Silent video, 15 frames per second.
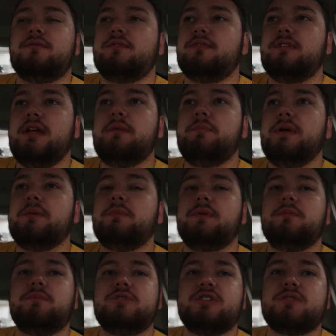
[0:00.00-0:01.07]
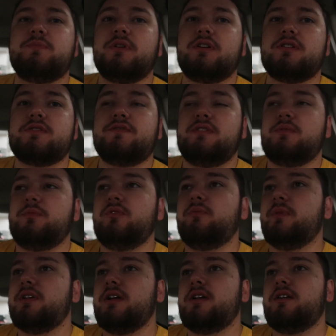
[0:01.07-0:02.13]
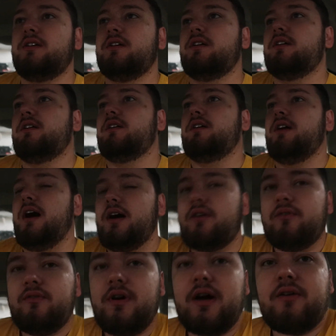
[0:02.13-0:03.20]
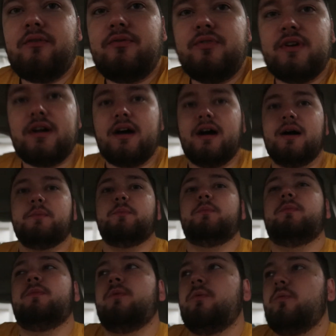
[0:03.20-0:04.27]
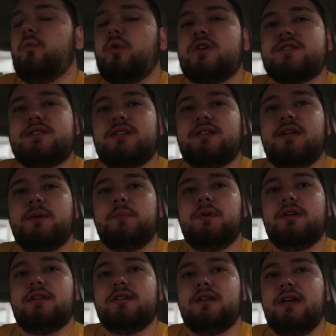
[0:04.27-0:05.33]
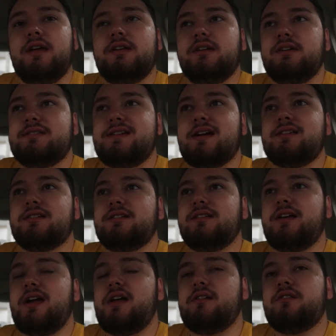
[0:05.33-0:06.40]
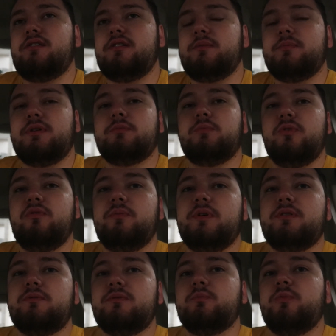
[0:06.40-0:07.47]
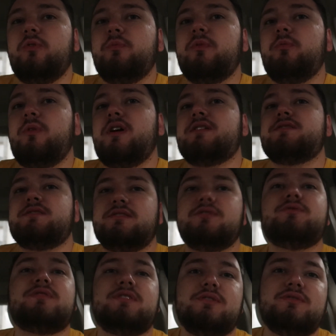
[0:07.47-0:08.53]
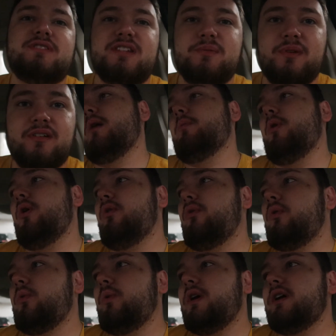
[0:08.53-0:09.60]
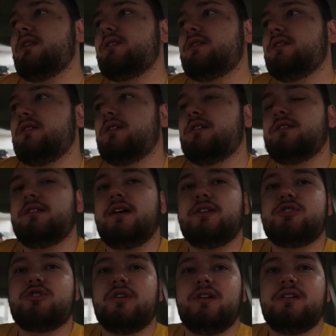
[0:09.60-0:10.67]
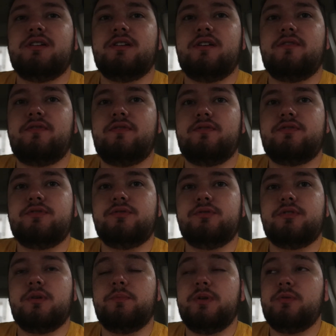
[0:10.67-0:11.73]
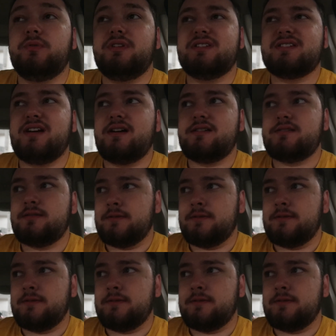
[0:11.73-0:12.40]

they beat me just because of their movement. I don't, I don't I don't think I'm worse than them in any technical category, but movement movement wise, you you see me. I'm overweight and not trained enough to compete with these guys.